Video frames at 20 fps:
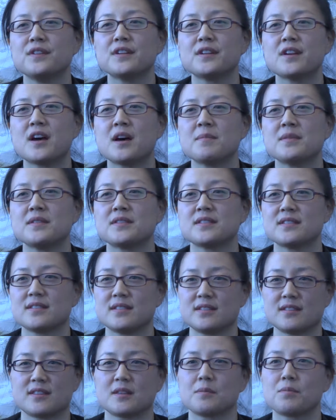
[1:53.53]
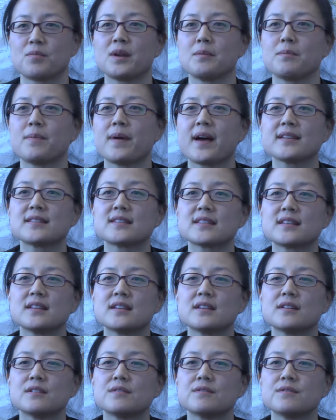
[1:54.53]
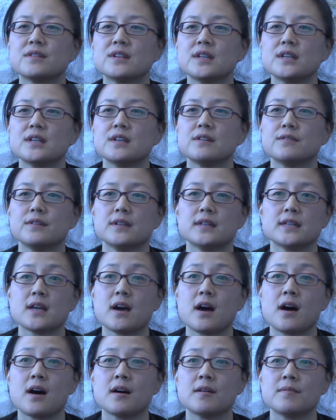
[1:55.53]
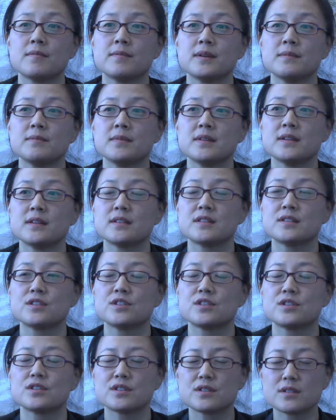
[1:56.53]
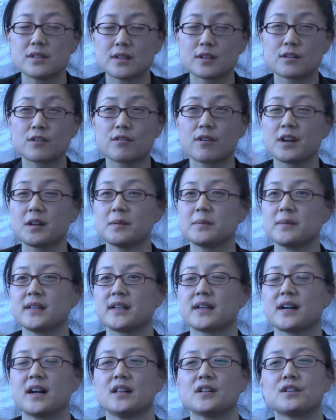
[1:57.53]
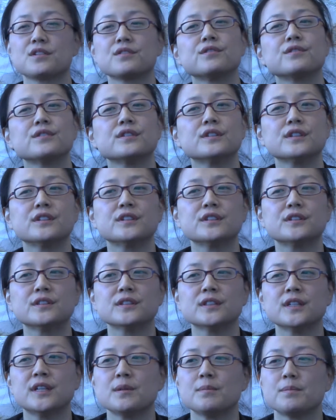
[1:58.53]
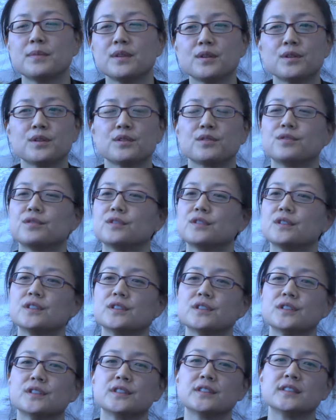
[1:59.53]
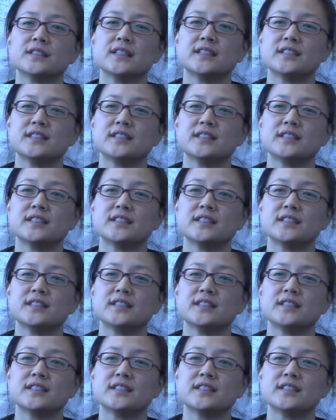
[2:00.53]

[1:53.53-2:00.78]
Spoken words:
Vietnam is like the breadbasket of Vietnam. I mean, it's just incredibly colorful, beautiful,